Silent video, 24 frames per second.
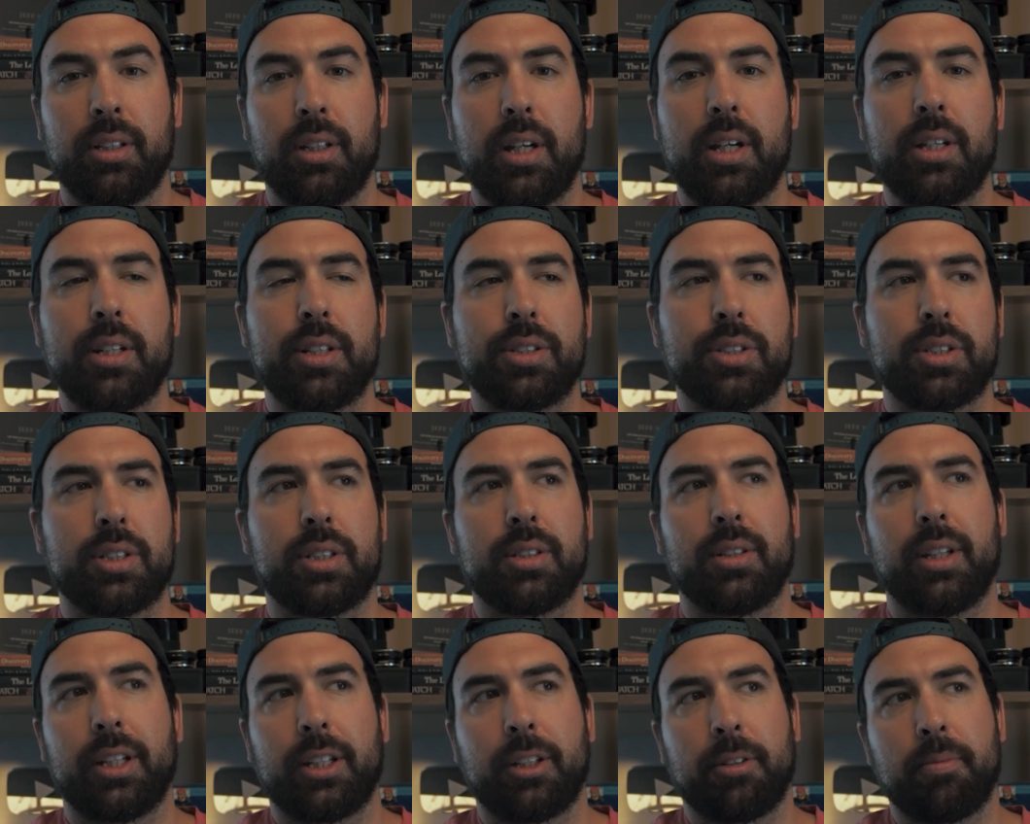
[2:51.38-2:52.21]
And
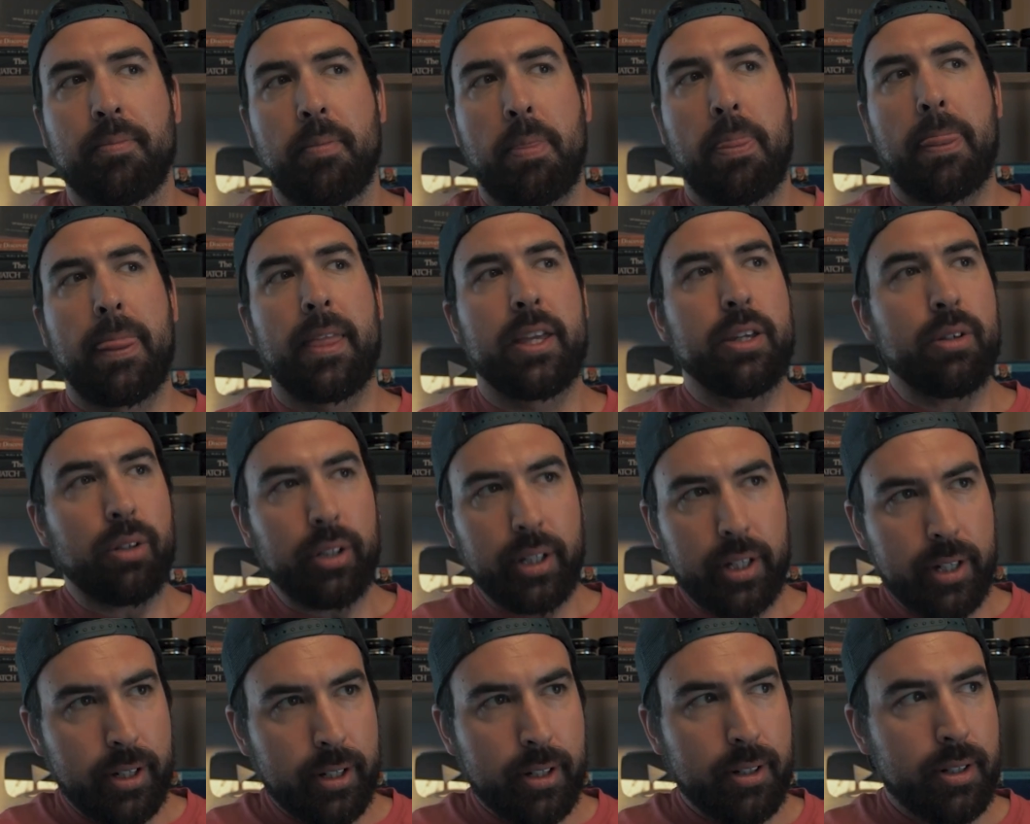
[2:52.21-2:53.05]
it's like, you'll
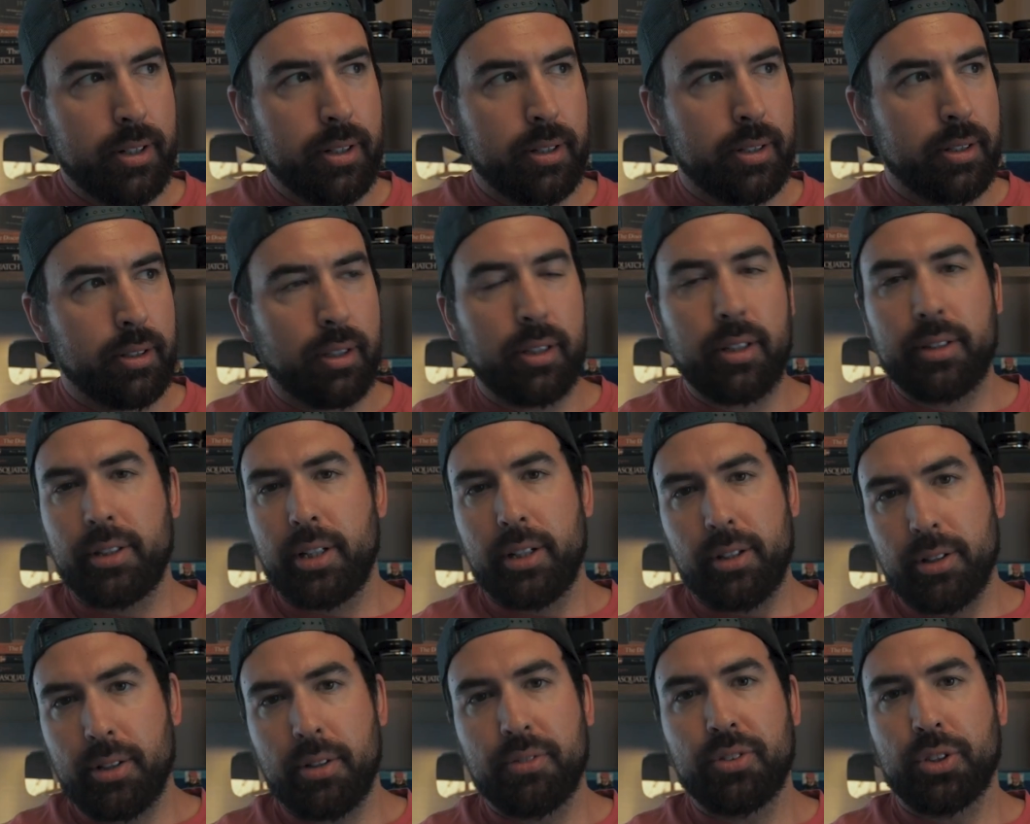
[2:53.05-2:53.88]
hear
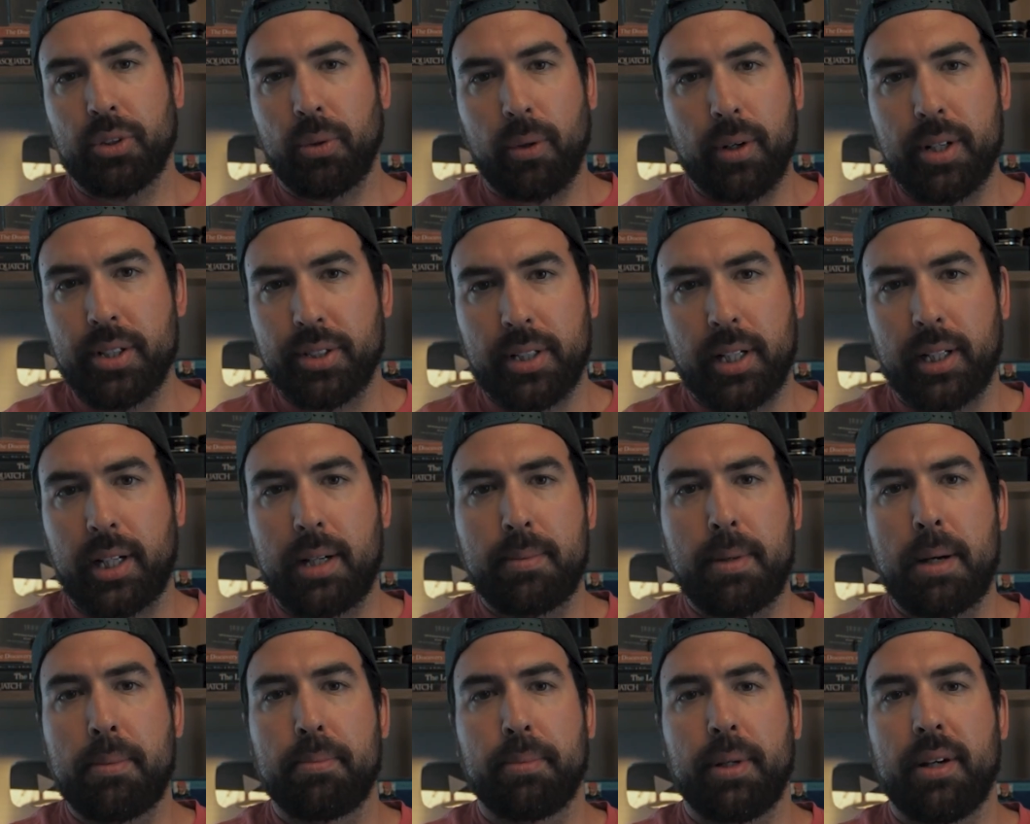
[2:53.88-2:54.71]
of stories that
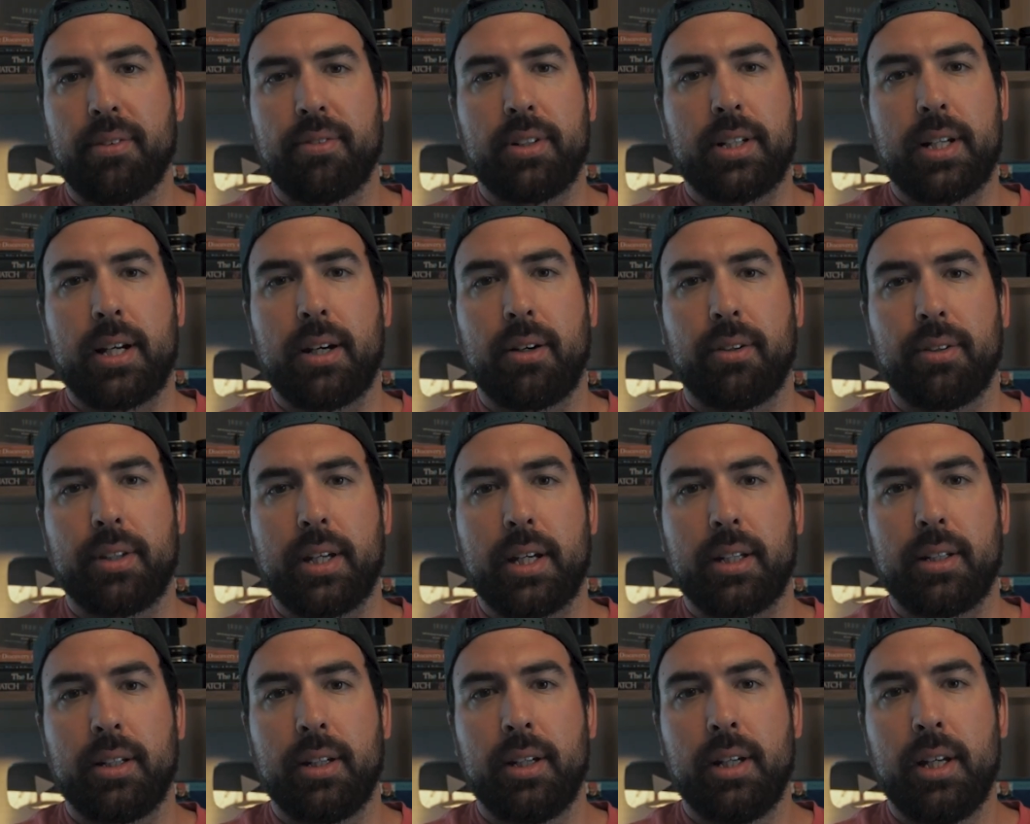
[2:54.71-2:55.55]
come up every now and
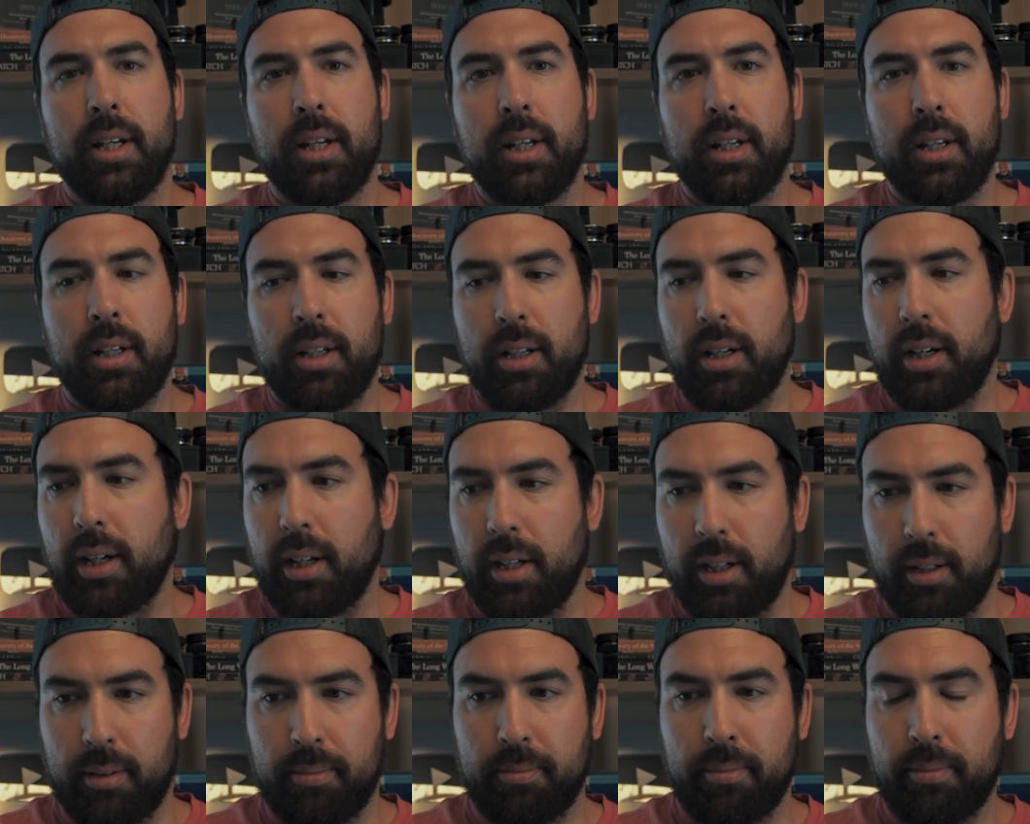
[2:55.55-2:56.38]

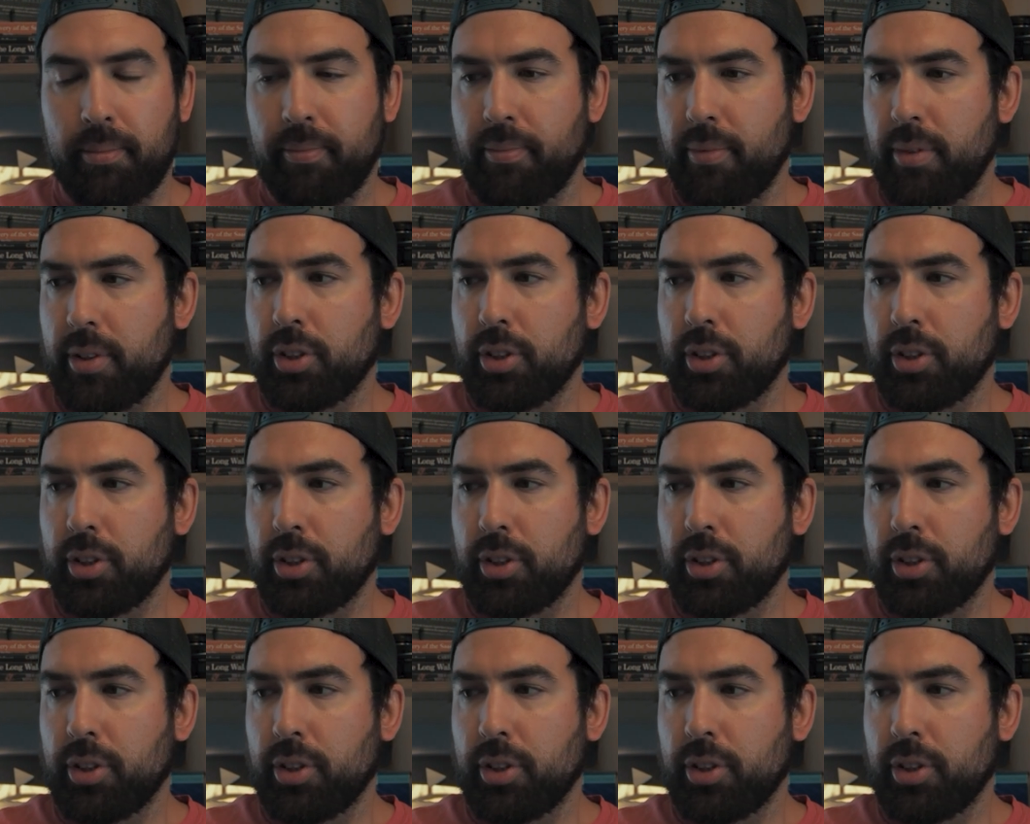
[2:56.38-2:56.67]
then.